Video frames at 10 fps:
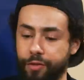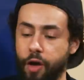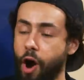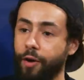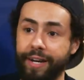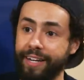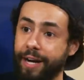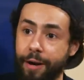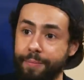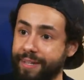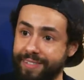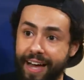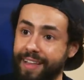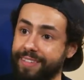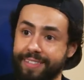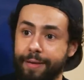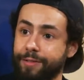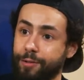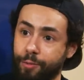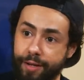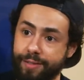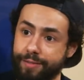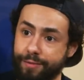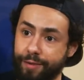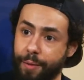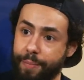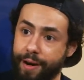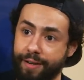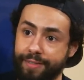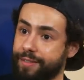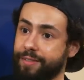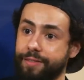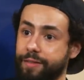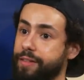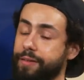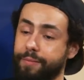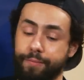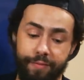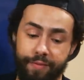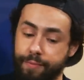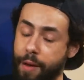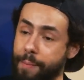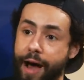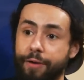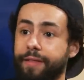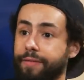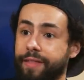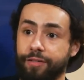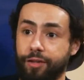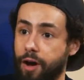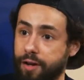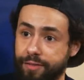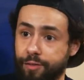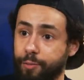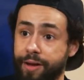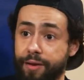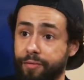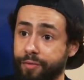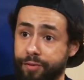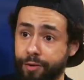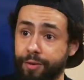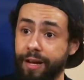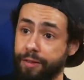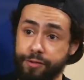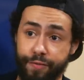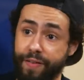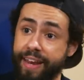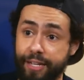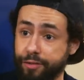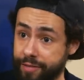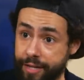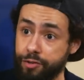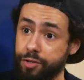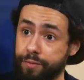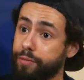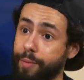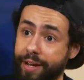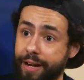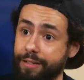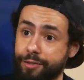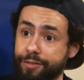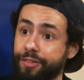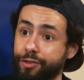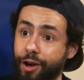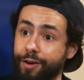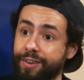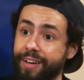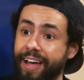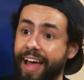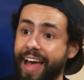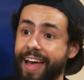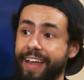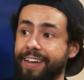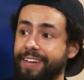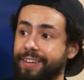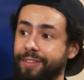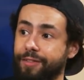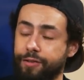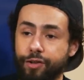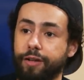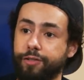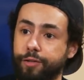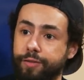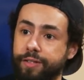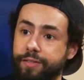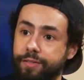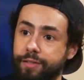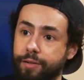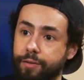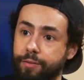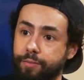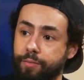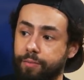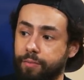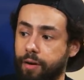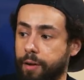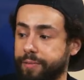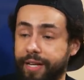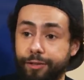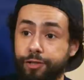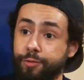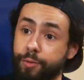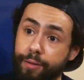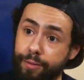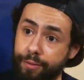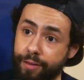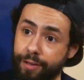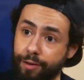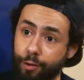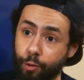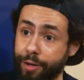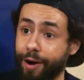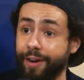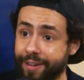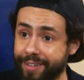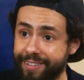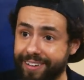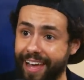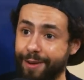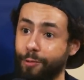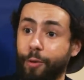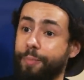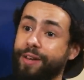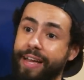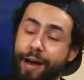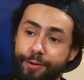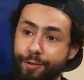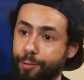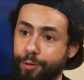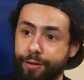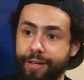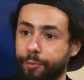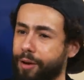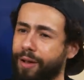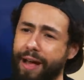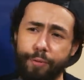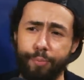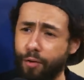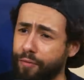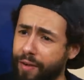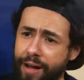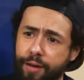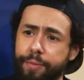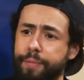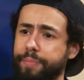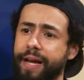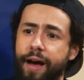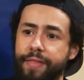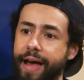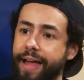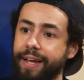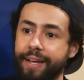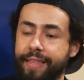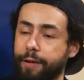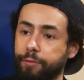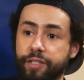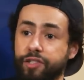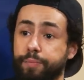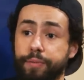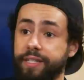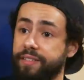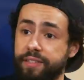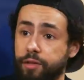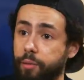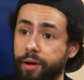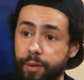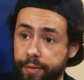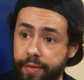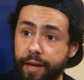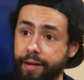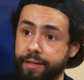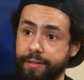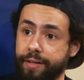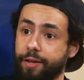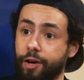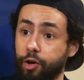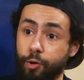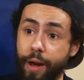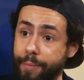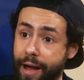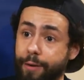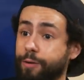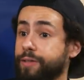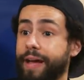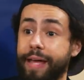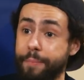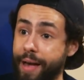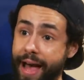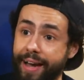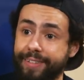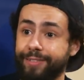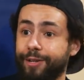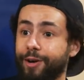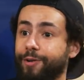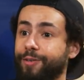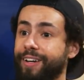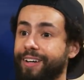our income is not the same as it was for our parents, and the amount that things cost is way different too. There's a financial tension for my character in the show, and there's also this, you know, obsession with who we are and what we're putting out into the world. Like, we all have a profile, but beyond that, that really just bleeds into the way we think. It's like, who am I? What's my impact? You know,